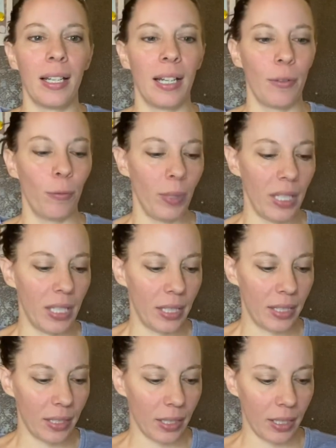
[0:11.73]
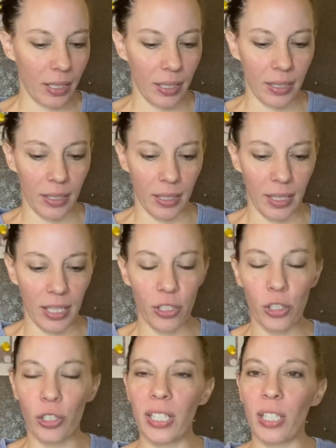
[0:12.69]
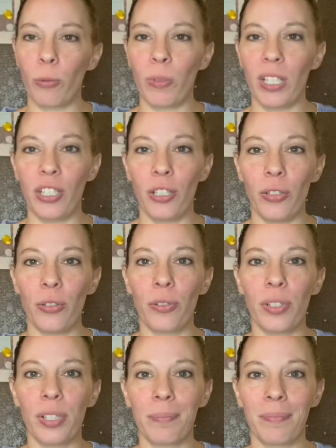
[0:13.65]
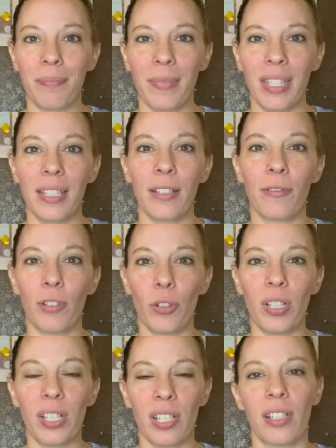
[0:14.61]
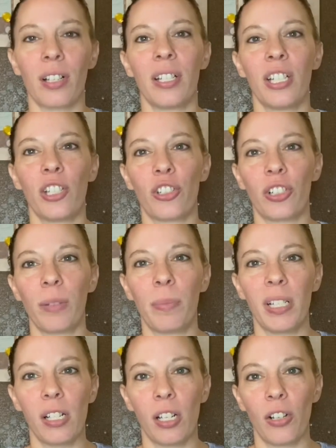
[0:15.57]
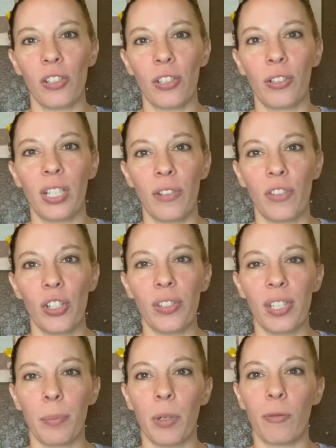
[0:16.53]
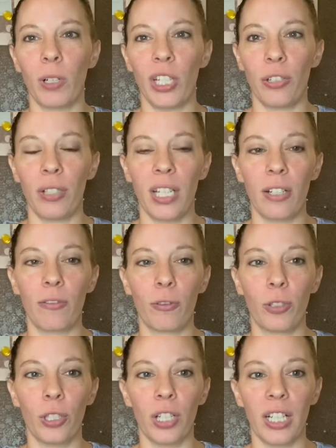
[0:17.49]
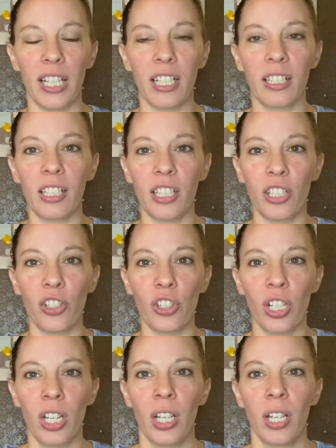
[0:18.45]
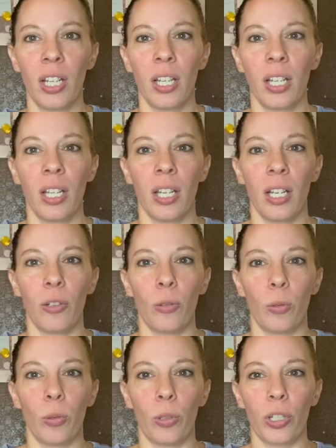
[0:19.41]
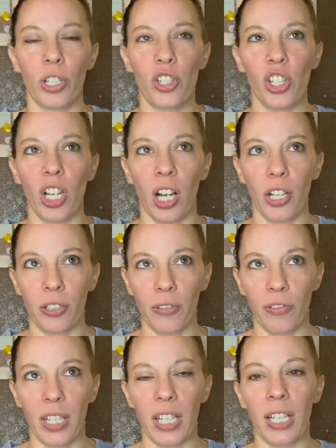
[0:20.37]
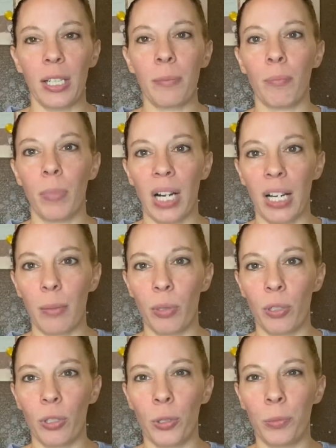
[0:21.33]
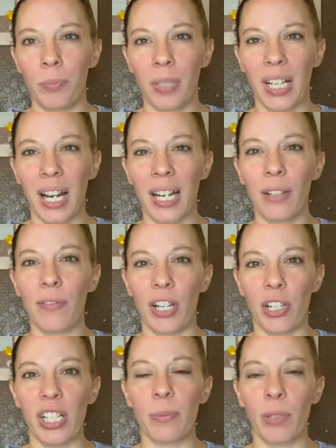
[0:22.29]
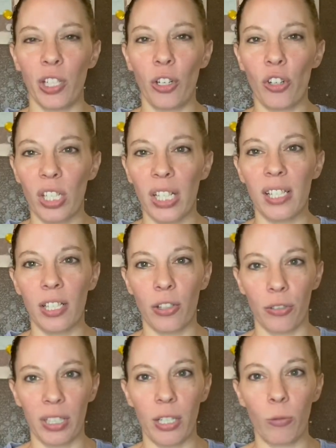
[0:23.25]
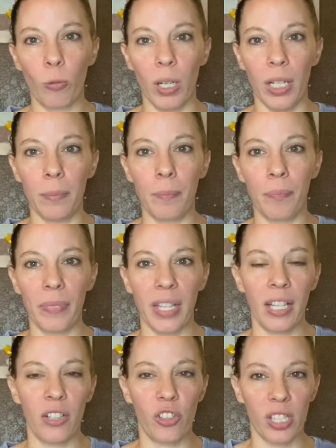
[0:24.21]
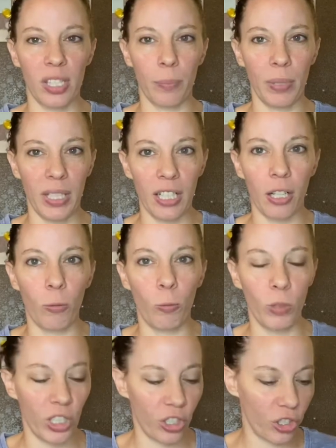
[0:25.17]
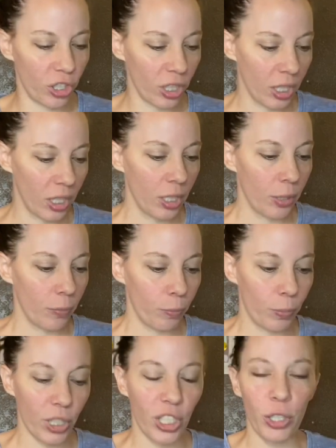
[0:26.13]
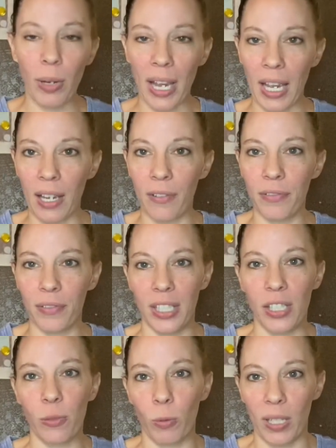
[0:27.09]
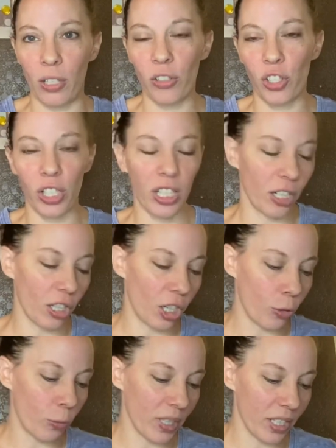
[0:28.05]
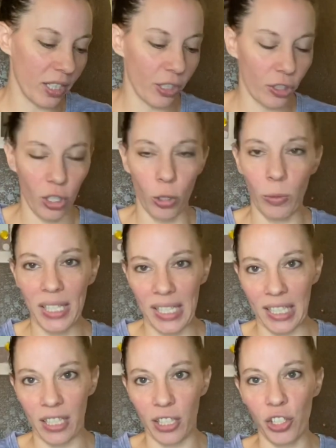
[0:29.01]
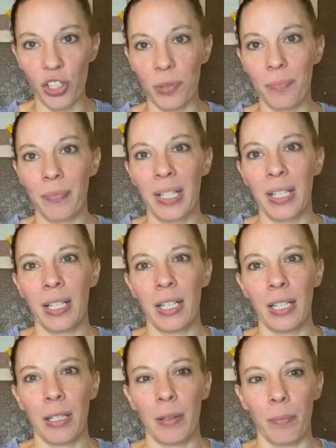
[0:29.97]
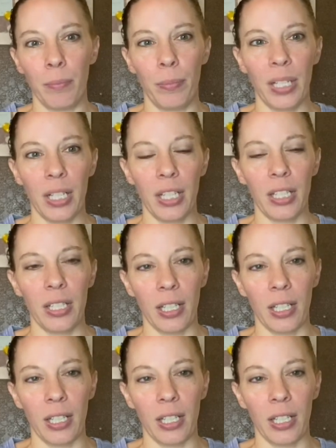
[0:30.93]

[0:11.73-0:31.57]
With the history that we use, the focus is on history, but it also gives you some of what you need for English or geography, Bible. It kind of varies, but usually it's a 3-in-1. And just depending on which book you have is what else you get along with it. There's always English, but